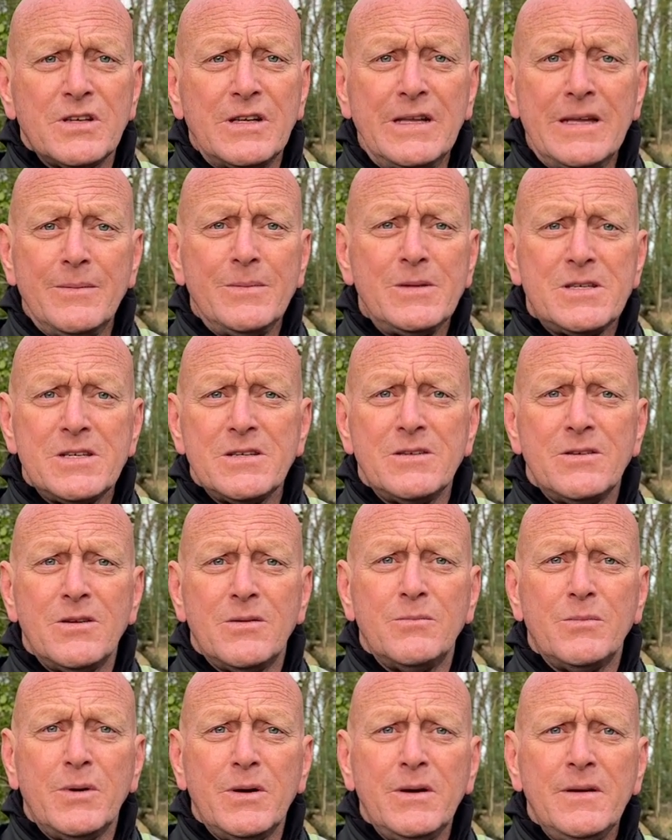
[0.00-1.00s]
are limited
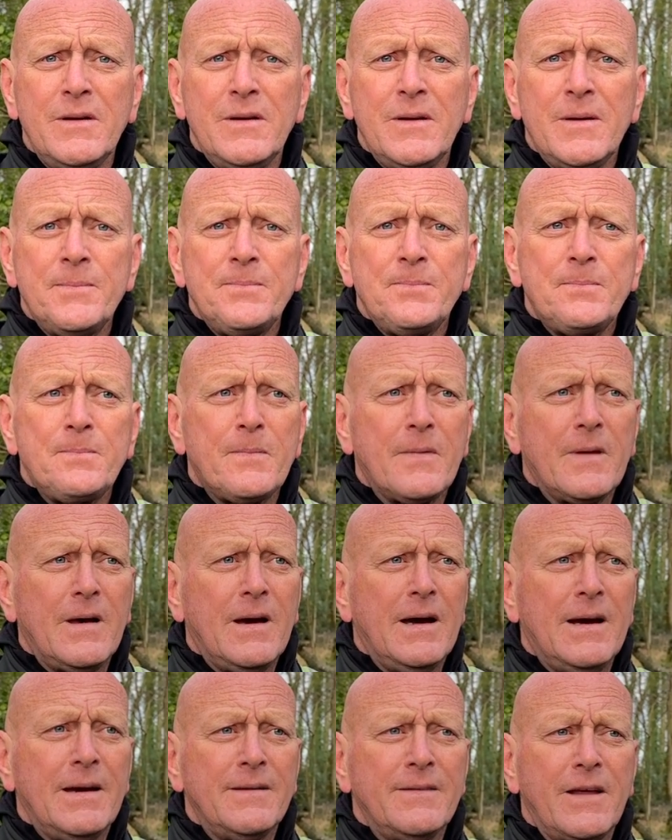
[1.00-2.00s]
number,
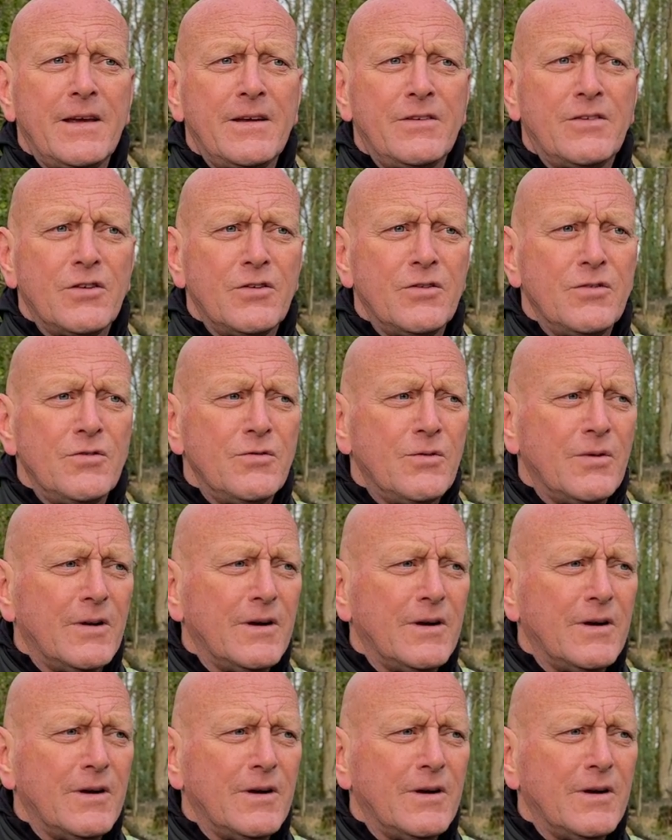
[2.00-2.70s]
and they do